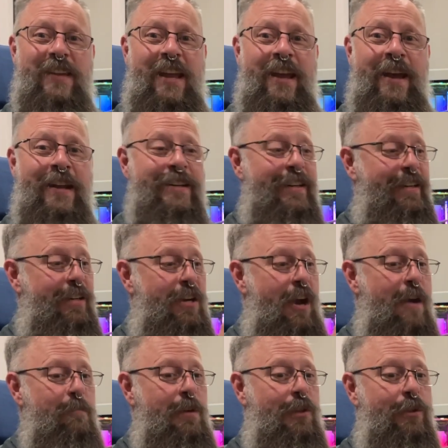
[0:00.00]
and it
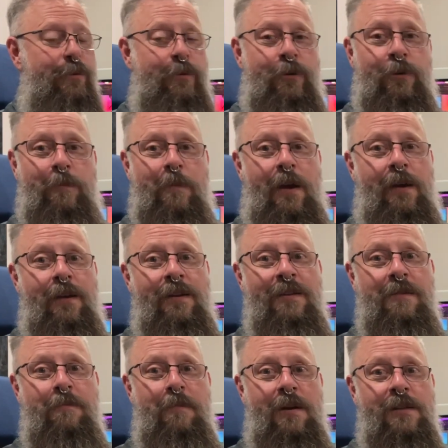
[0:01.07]
got me through
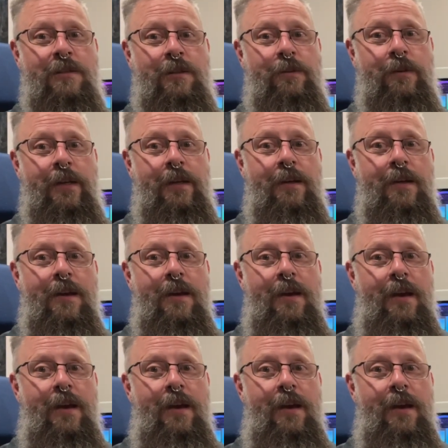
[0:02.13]
my degree